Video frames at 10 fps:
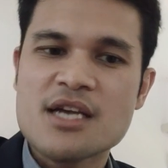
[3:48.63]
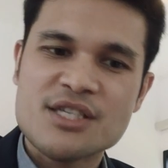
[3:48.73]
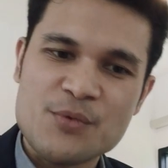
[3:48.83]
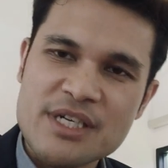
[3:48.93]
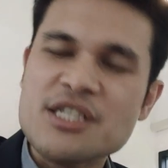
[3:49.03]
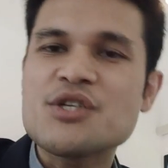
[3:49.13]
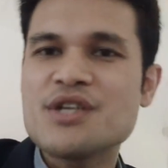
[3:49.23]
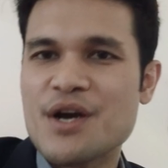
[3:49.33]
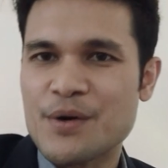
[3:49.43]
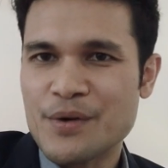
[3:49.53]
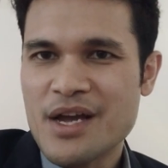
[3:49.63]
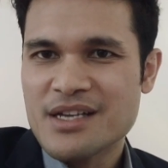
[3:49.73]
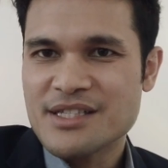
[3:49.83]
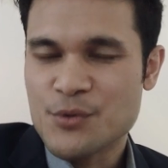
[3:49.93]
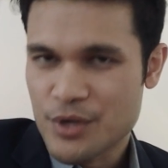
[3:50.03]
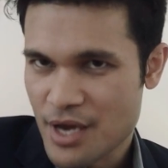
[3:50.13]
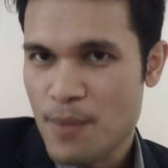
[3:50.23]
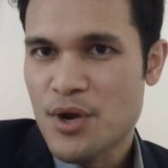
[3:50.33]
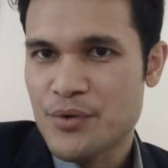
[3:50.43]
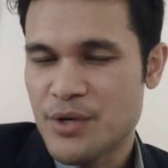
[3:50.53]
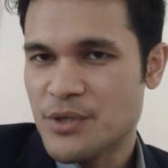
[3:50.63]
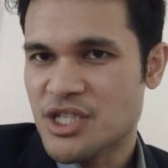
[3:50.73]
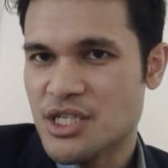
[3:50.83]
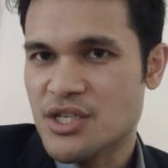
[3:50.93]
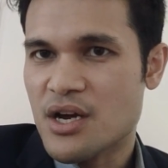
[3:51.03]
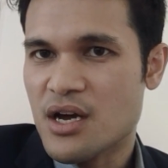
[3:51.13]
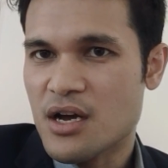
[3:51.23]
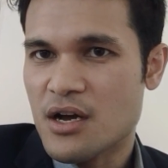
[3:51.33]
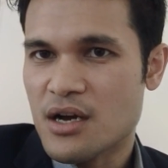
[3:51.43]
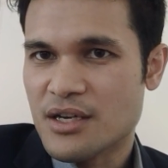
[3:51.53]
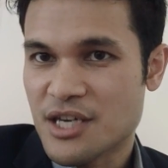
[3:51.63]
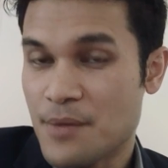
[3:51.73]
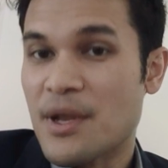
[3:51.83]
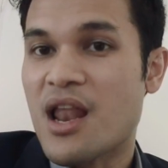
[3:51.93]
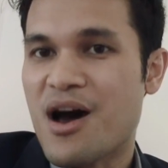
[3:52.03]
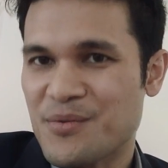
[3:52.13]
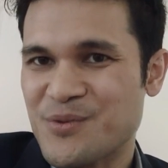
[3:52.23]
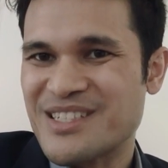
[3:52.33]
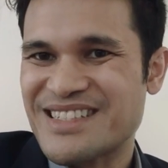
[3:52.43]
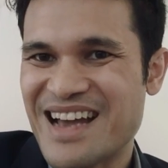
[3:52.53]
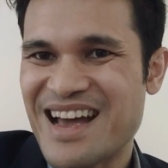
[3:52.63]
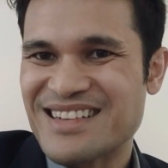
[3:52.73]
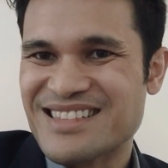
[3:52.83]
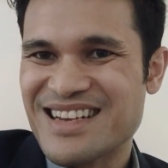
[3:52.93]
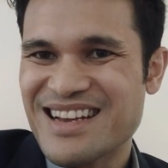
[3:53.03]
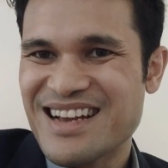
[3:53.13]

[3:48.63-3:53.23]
so we need to know the vocabulary which is came along with that